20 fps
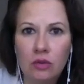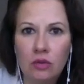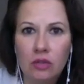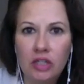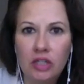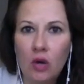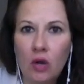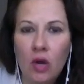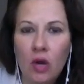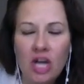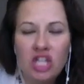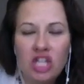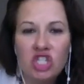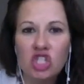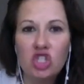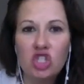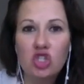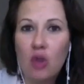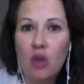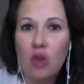you know,
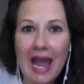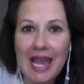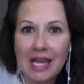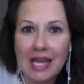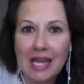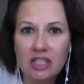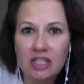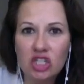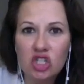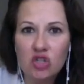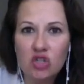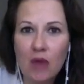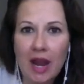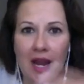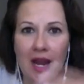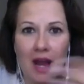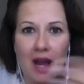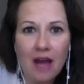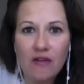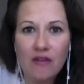just try it
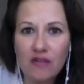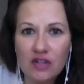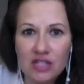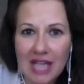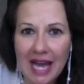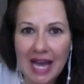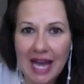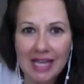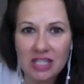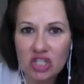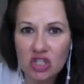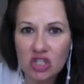on for size,